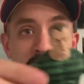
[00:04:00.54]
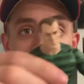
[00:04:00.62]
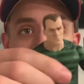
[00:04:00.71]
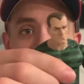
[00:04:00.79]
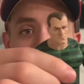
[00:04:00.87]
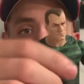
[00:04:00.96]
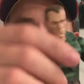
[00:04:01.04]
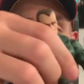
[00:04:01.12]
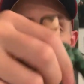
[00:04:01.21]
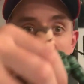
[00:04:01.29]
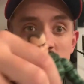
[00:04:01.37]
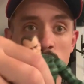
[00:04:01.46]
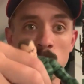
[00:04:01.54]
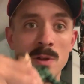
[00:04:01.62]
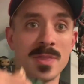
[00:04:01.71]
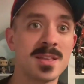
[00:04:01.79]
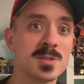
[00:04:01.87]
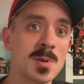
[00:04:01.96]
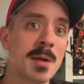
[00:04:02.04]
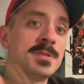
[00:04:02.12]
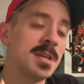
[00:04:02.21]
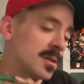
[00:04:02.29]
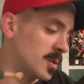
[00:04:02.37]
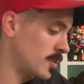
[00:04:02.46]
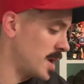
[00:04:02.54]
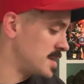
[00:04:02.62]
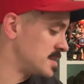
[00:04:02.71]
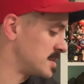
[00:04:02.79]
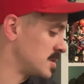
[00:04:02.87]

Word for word: one, of course, is the one that swaps out at the waist.